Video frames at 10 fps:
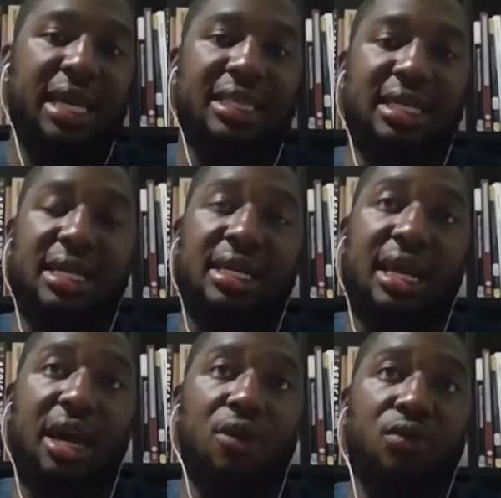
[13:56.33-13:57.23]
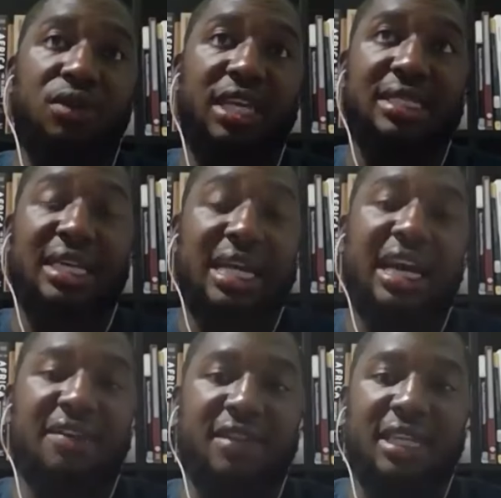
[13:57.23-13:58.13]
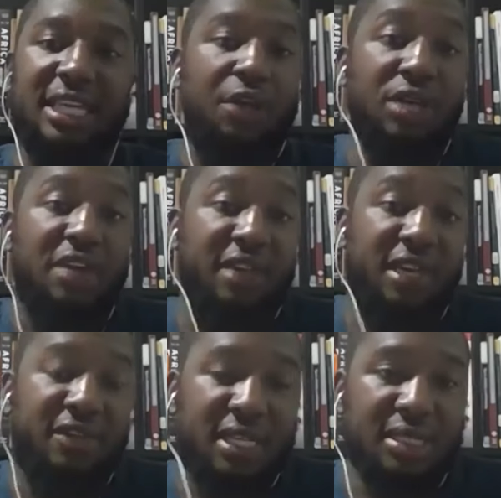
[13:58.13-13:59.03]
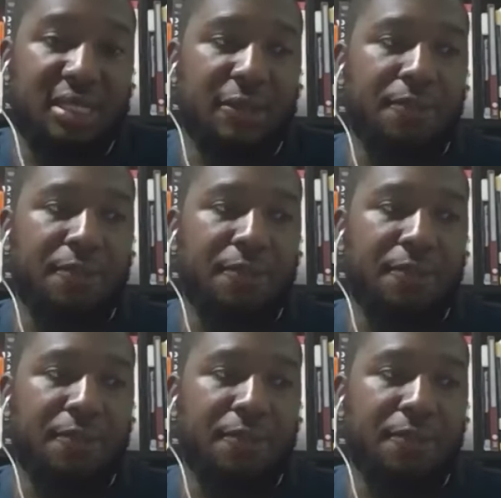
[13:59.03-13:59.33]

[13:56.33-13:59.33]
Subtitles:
And I think now there's the cover that they don't have evidence.